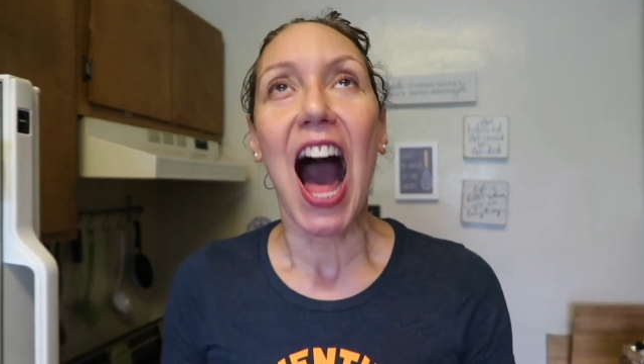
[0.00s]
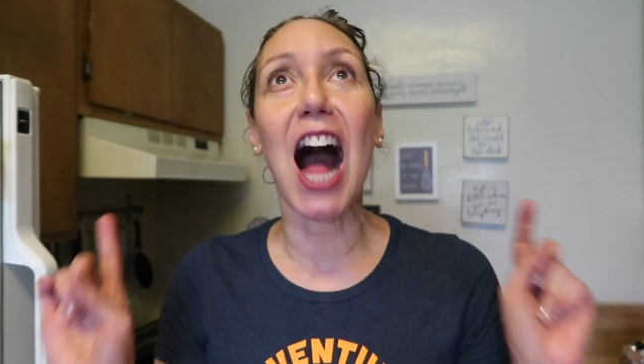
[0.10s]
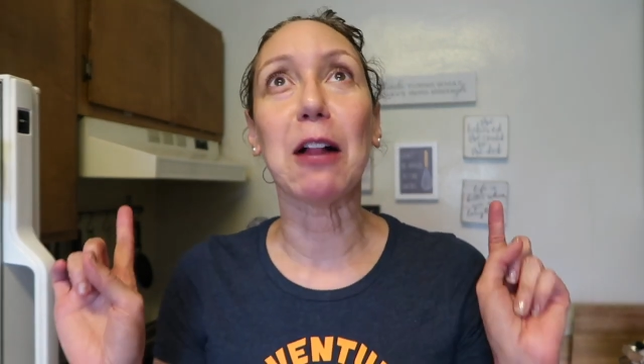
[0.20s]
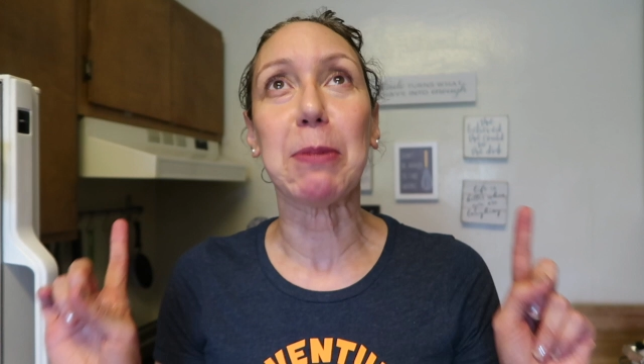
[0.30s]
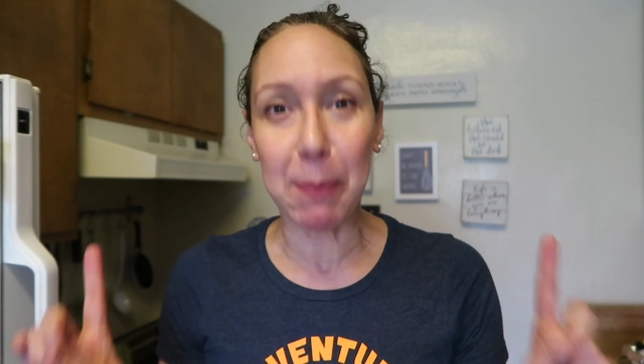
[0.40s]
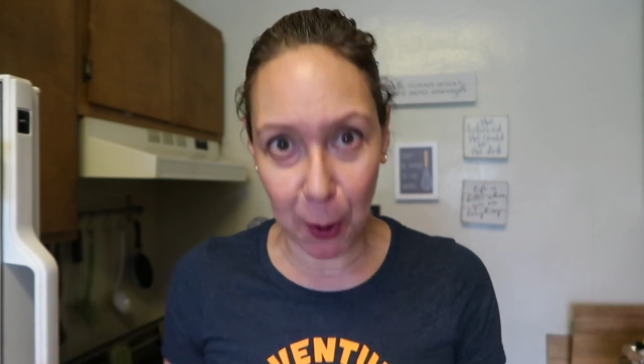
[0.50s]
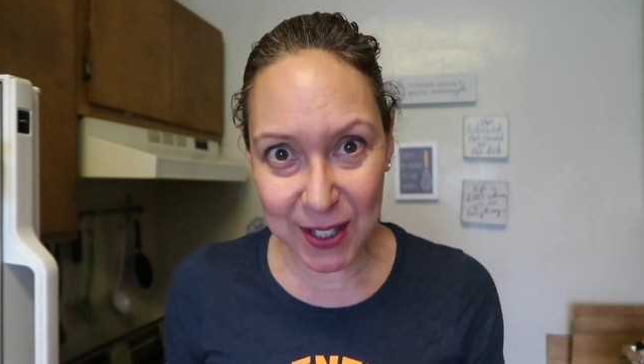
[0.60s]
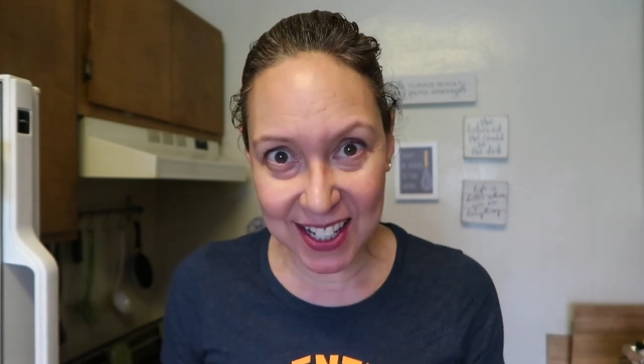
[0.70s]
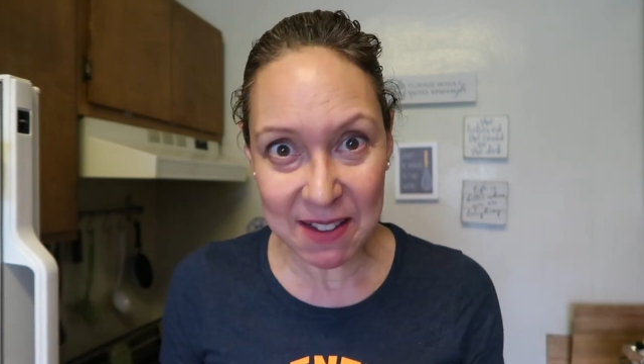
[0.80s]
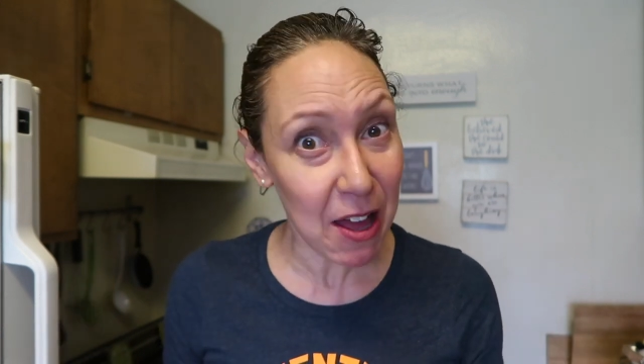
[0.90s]
I'll be
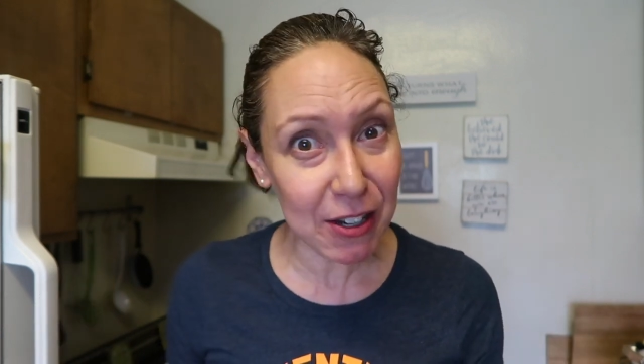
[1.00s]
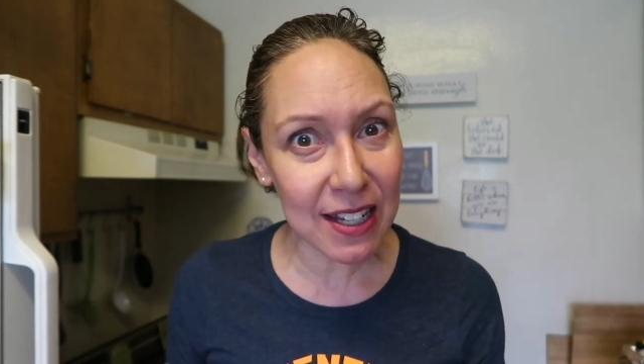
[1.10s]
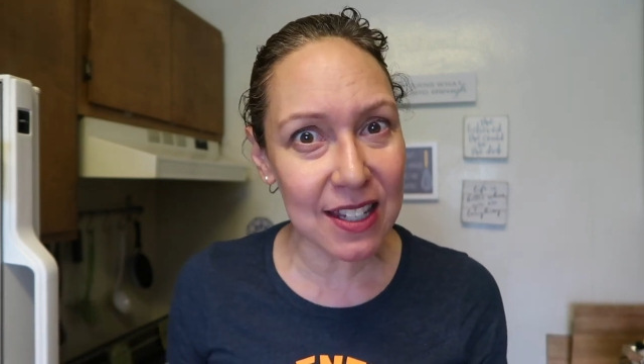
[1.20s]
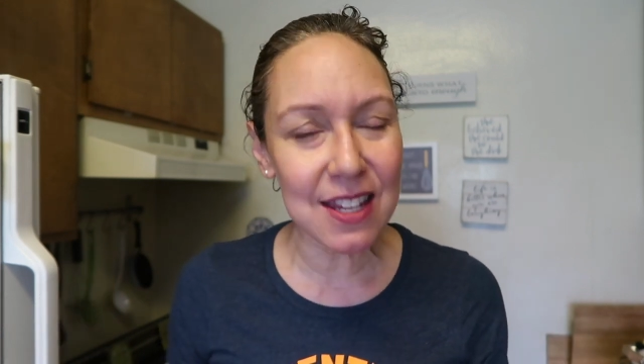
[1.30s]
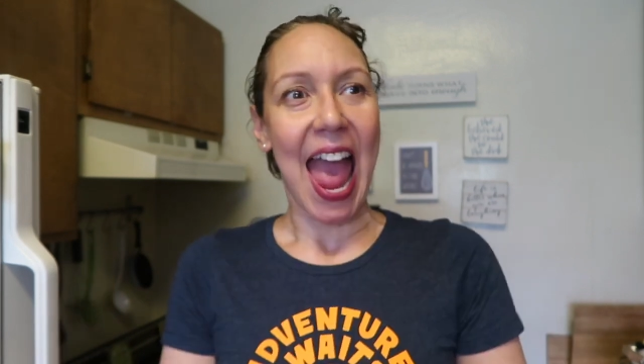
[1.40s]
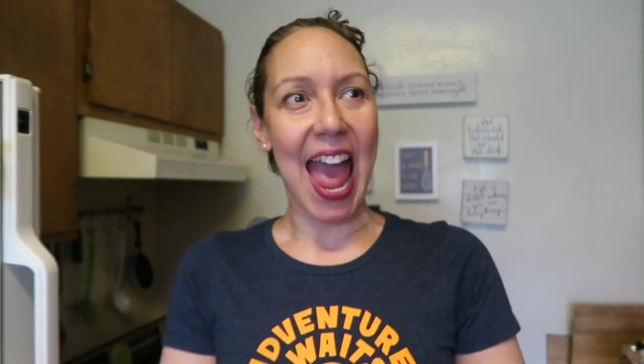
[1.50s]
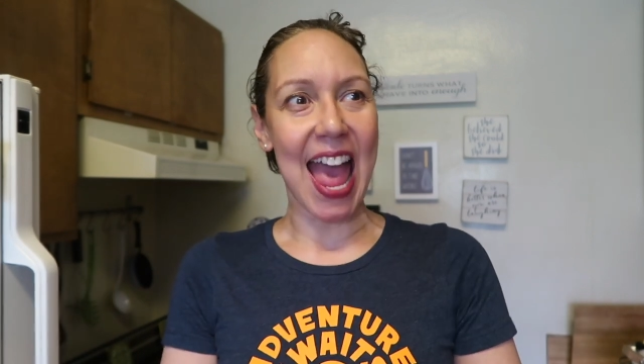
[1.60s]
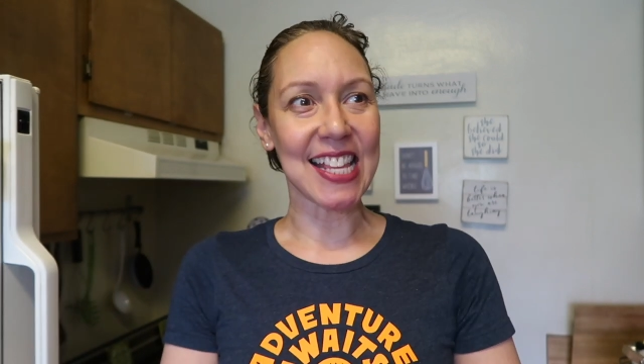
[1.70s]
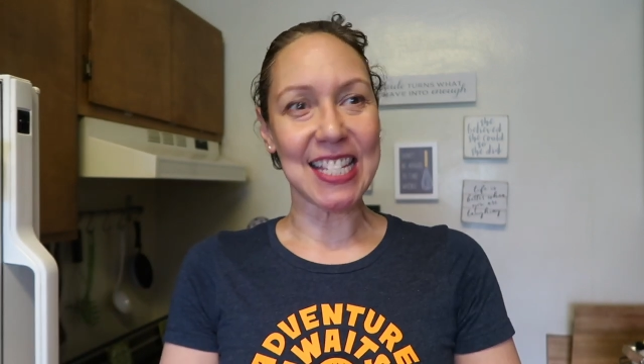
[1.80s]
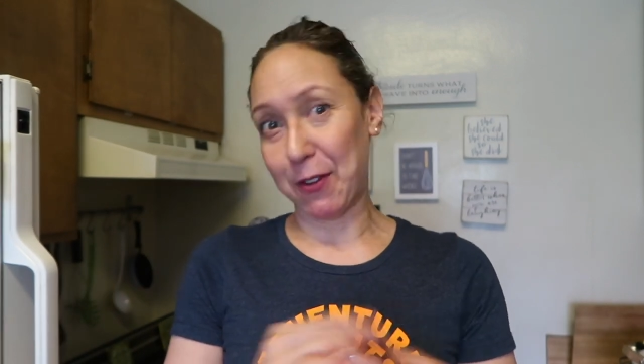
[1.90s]
posting about it.
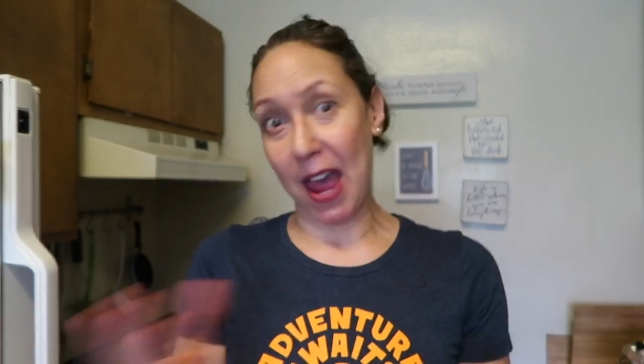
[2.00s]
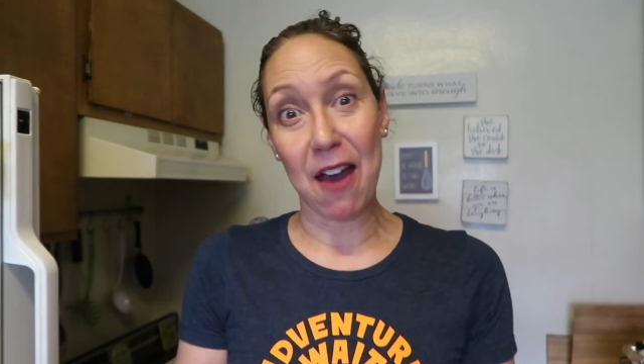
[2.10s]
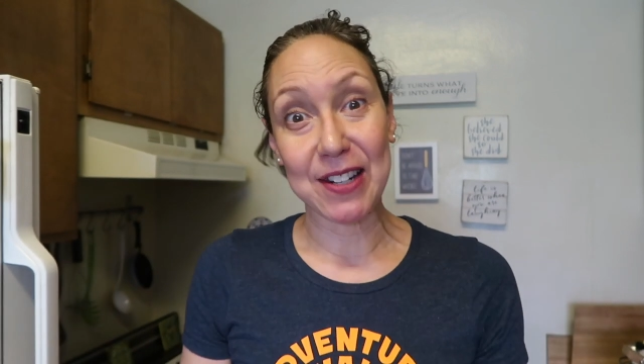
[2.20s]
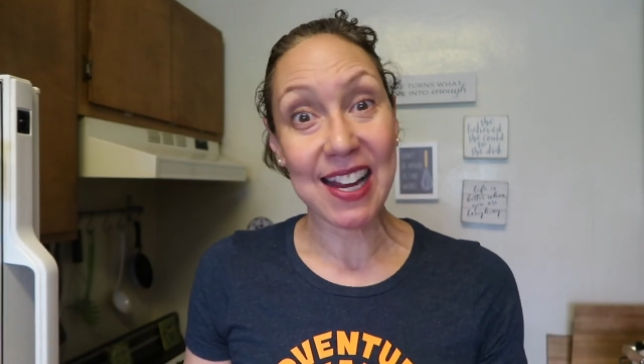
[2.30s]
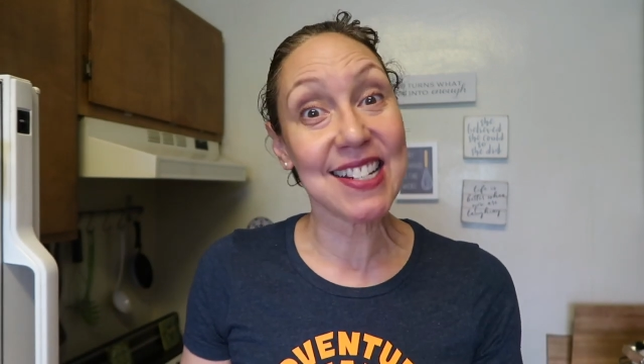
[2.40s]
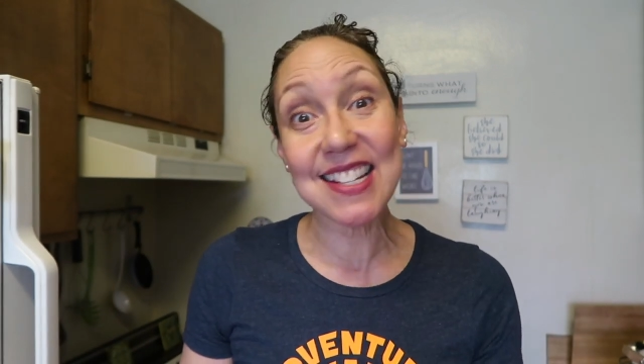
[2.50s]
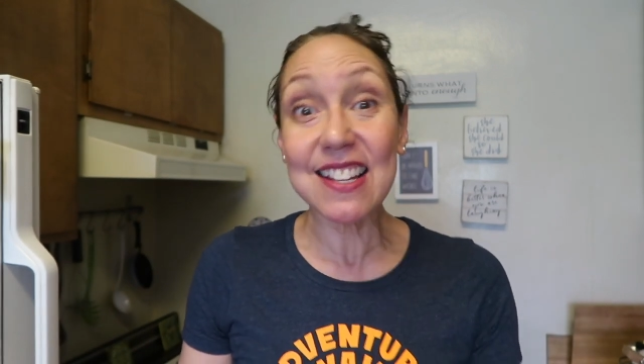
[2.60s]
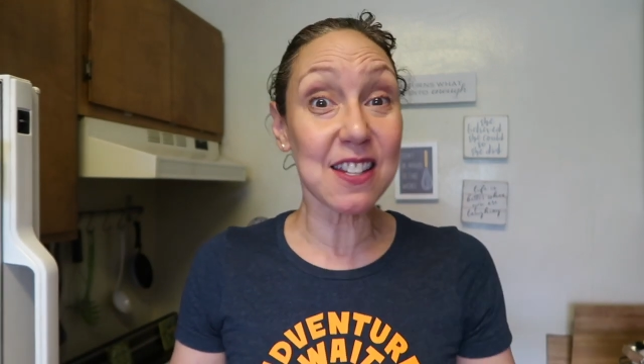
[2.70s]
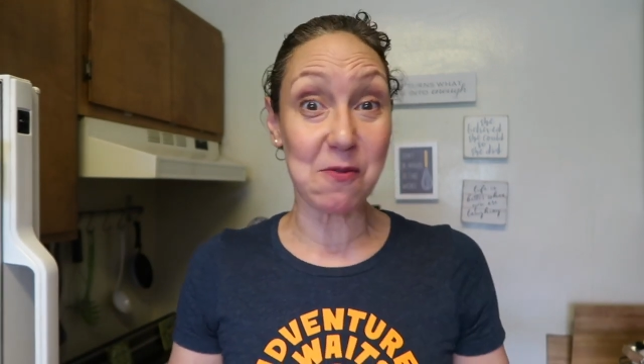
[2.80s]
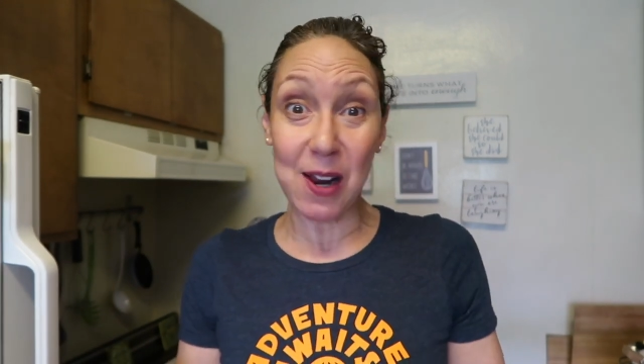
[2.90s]
And if you have any ideas on